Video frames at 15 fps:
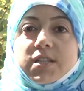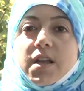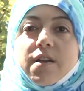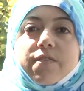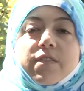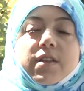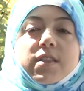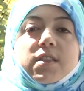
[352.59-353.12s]
and
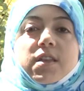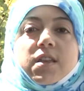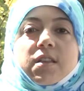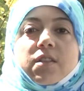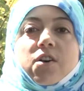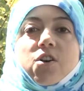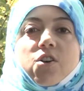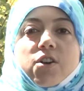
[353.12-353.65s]
everything
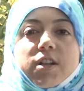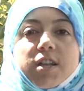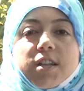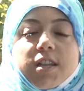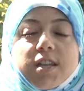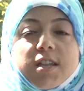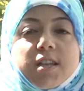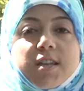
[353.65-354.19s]
the ark
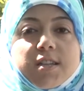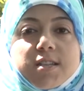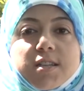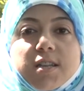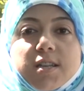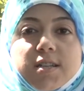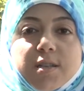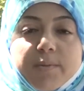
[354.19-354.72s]
needed
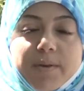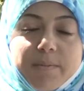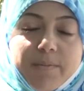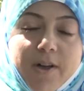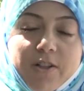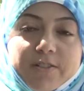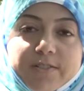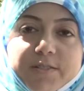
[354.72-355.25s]
to be
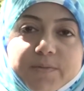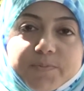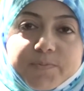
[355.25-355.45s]
built.